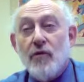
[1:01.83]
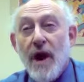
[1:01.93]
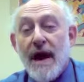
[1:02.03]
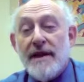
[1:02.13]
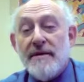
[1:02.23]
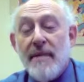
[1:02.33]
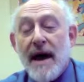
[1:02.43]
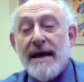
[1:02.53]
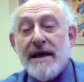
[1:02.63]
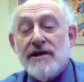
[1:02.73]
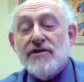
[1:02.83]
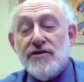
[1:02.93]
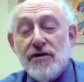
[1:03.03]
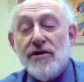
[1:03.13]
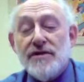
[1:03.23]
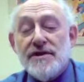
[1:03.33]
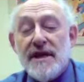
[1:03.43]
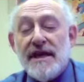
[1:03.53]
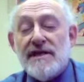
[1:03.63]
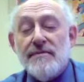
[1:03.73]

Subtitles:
way the body controls its